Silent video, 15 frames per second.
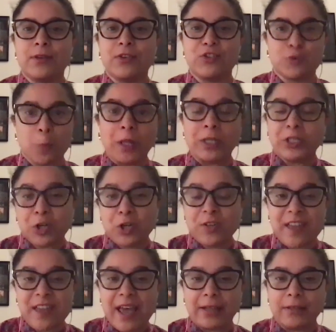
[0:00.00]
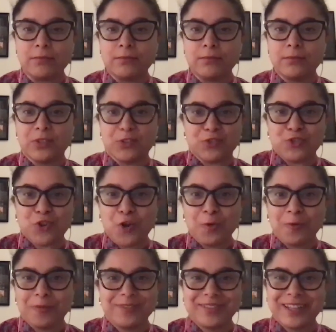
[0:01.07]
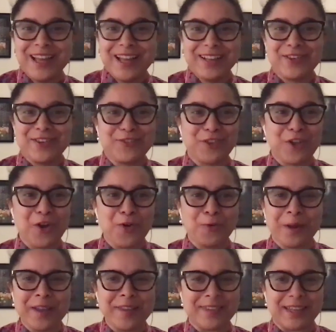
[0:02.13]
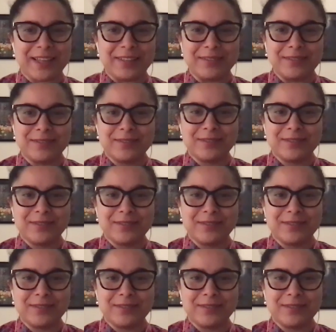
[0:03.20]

She wanted her dead. There's no reason.